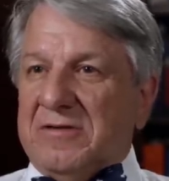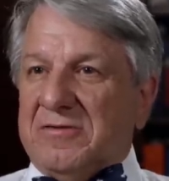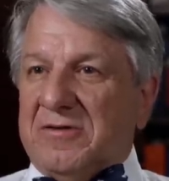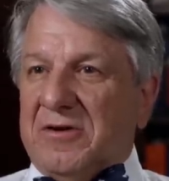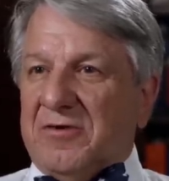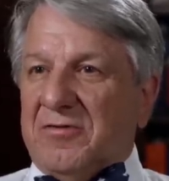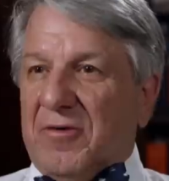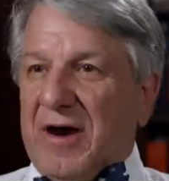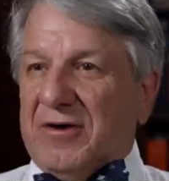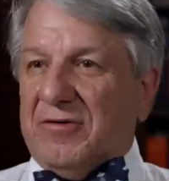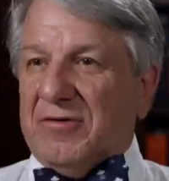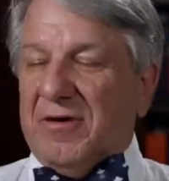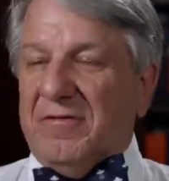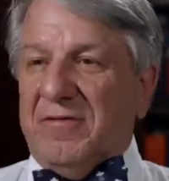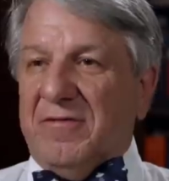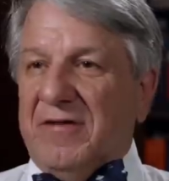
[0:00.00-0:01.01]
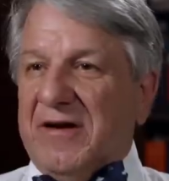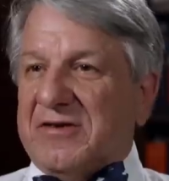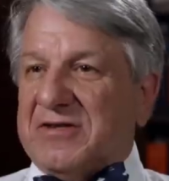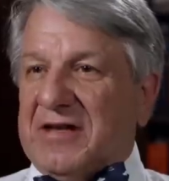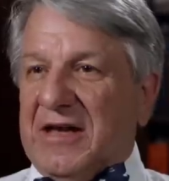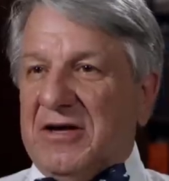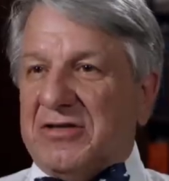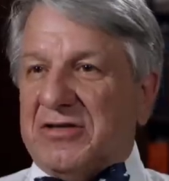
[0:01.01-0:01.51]
the director of
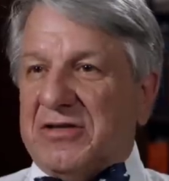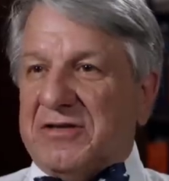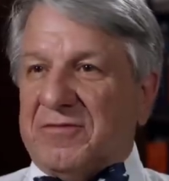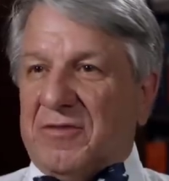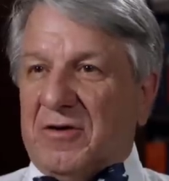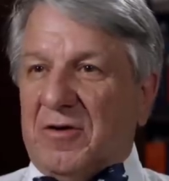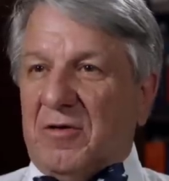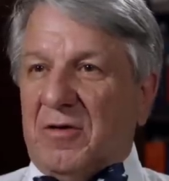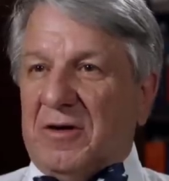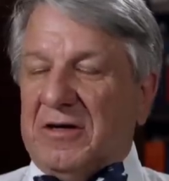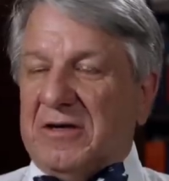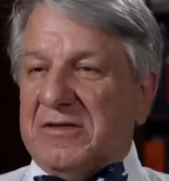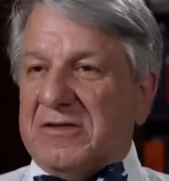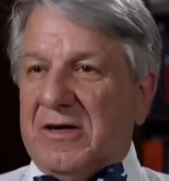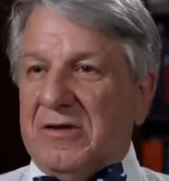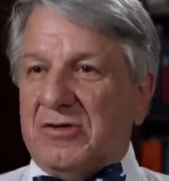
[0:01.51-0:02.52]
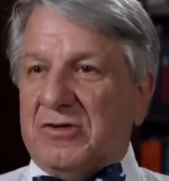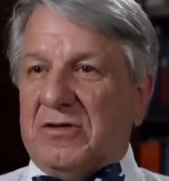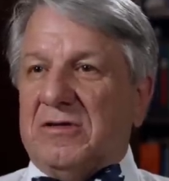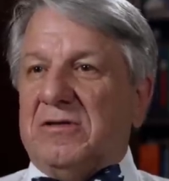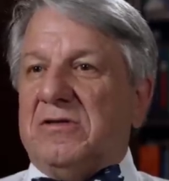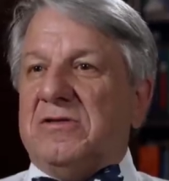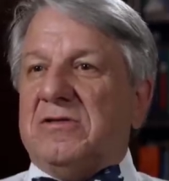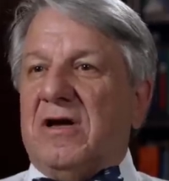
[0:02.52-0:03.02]
investigations for
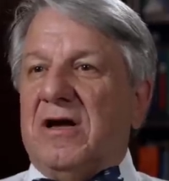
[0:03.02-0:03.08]
organizations.